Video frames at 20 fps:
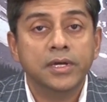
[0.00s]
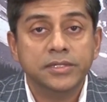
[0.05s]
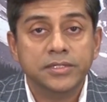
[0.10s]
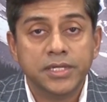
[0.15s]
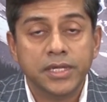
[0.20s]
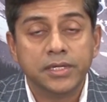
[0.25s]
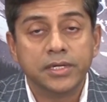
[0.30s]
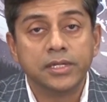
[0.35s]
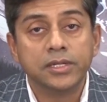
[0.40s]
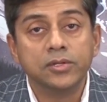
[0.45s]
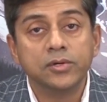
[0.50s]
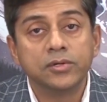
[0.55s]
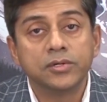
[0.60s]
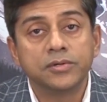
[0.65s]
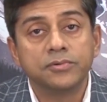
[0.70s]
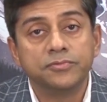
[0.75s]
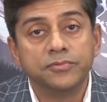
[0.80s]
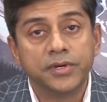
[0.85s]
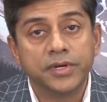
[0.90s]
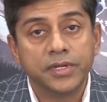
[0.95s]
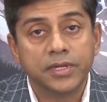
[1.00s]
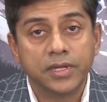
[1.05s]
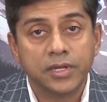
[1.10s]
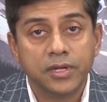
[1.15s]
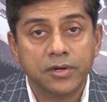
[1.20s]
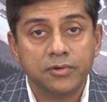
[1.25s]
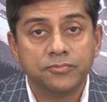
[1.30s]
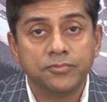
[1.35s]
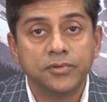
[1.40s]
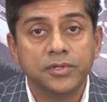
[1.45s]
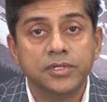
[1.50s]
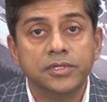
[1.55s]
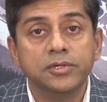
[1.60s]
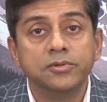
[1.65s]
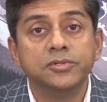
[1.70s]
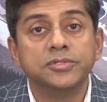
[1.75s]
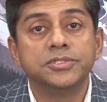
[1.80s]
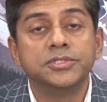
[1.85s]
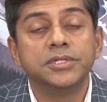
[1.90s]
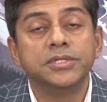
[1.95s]
take a look very carefully,
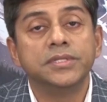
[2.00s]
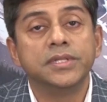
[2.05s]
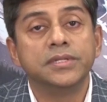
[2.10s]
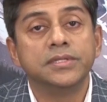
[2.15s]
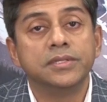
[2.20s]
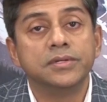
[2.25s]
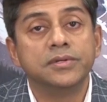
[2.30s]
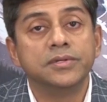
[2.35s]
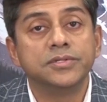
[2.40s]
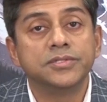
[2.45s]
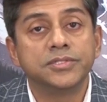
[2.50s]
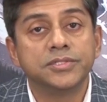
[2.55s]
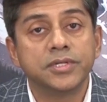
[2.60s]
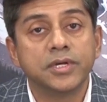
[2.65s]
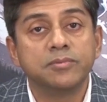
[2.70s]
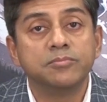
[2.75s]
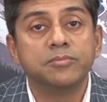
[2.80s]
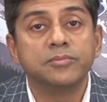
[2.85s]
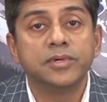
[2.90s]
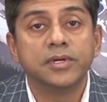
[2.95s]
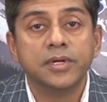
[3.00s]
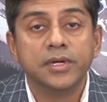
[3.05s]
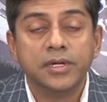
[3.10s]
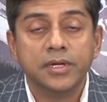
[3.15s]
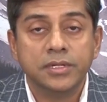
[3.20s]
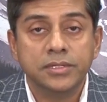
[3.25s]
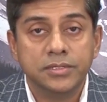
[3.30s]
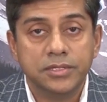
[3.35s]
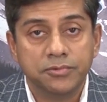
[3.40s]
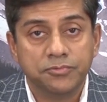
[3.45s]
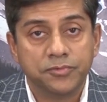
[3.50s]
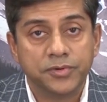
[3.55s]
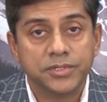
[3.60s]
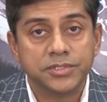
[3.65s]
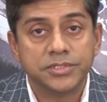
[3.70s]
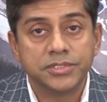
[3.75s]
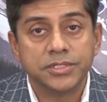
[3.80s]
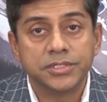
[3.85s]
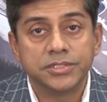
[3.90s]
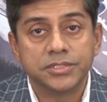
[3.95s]
you'll see that there's some
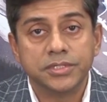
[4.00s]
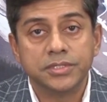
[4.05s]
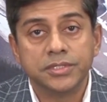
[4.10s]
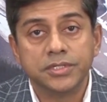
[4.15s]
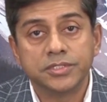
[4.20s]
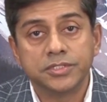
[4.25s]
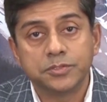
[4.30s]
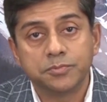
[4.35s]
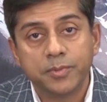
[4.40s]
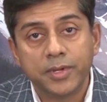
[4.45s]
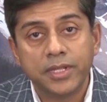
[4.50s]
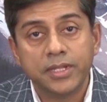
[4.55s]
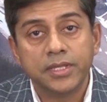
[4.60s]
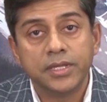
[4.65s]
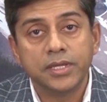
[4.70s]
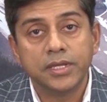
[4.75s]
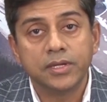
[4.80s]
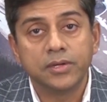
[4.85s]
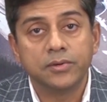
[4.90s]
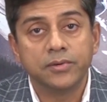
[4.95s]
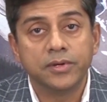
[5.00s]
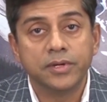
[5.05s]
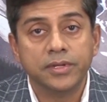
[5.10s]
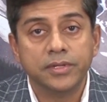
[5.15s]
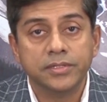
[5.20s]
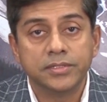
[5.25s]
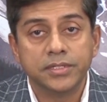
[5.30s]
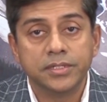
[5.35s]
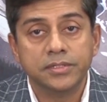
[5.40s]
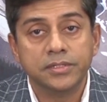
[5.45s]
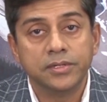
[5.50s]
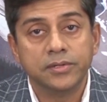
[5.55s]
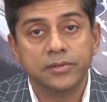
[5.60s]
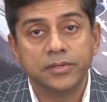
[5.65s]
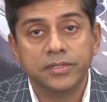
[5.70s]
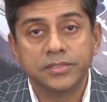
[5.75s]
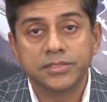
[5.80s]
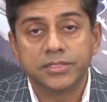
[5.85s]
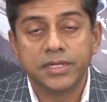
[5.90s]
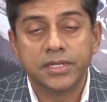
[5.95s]
differences in the spelling, or
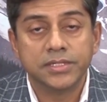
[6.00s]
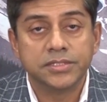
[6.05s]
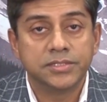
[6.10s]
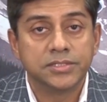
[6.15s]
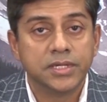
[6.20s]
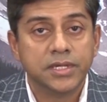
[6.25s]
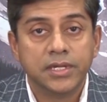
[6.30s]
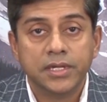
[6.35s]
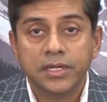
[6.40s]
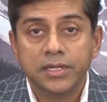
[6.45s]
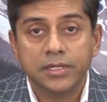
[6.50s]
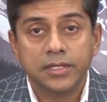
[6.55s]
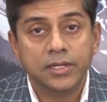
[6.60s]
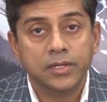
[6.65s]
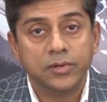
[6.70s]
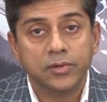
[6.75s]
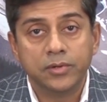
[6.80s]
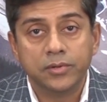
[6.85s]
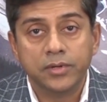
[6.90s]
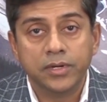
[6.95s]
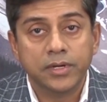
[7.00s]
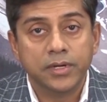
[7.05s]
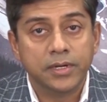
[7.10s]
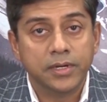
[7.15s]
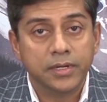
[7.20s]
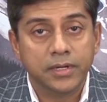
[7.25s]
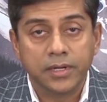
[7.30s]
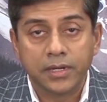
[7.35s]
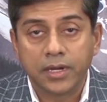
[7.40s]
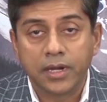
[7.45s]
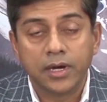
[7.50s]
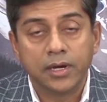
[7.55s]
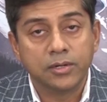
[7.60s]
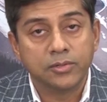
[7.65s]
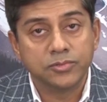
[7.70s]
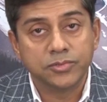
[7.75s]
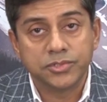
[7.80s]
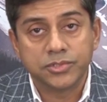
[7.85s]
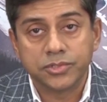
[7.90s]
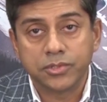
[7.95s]
it says
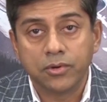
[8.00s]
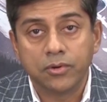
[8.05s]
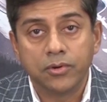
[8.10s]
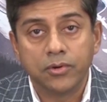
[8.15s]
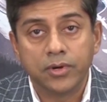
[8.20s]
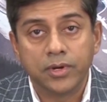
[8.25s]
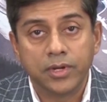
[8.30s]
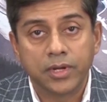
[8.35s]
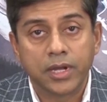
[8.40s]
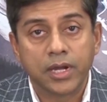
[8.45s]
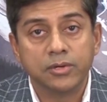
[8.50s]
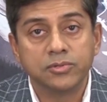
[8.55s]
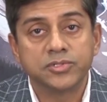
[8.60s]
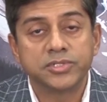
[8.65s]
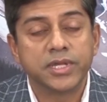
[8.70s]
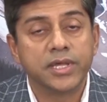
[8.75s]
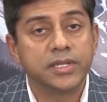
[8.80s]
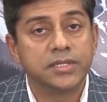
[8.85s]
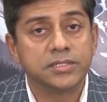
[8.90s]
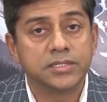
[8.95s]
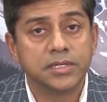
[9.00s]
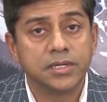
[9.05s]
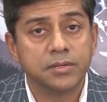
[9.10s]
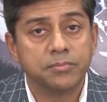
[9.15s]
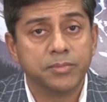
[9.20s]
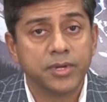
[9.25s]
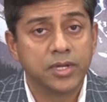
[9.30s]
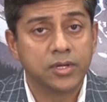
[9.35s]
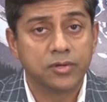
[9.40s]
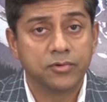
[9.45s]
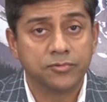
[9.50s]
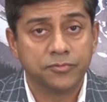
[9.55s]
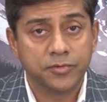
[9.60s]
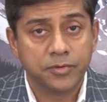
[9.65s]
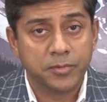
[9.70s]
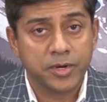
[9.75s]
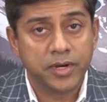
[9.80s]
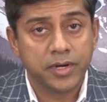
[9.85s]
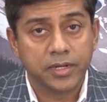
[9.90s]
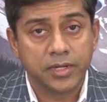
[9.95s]
accounts or accounts at
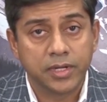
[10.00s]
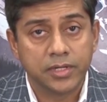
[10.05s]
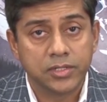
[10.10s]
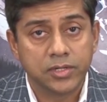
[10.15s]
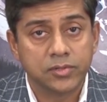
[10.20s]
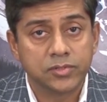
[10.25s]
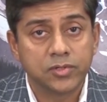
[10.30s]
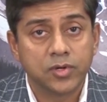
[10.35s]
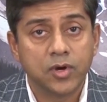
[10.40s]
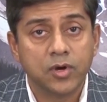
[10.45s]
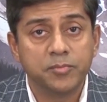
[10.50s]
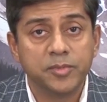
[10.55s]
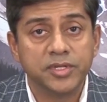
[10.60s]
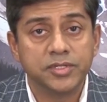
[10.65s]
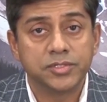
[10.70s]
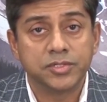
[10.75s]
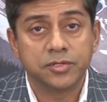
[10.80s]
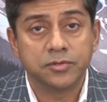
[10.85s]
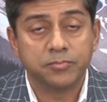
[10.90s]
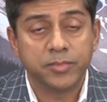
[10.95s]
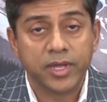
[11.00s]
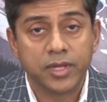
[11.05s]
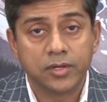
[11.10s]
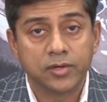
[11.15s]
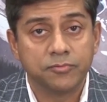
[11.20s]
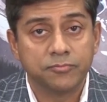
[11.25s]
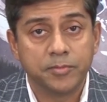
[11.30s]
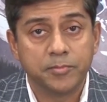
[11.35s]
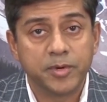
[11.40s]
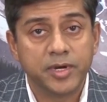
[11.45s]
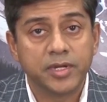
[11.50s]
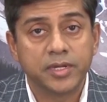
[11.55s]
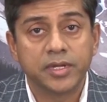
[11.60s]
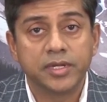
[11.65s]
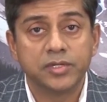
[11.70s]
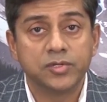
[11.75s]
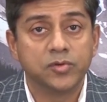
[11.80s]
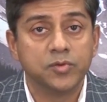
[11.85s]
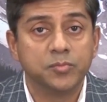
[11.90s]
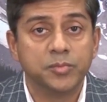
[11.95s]
bankofamerica.com instead of Bank of
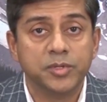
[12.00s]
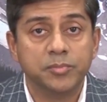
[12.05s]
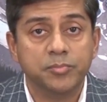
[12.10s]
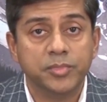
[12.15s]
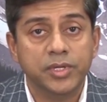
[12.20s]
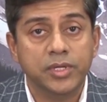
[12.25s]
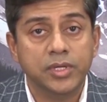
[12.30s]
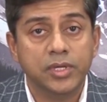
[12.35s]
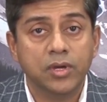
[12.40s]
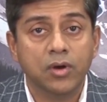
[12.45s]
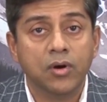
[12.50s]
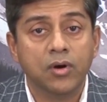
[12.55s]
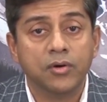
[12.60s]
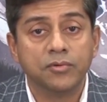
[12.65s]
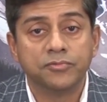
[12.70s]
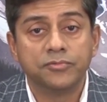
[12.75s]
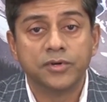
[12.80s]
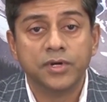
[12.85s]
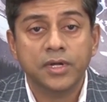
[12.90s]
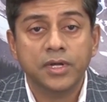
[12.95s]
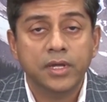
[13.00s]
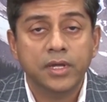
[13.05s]
America. It could be B of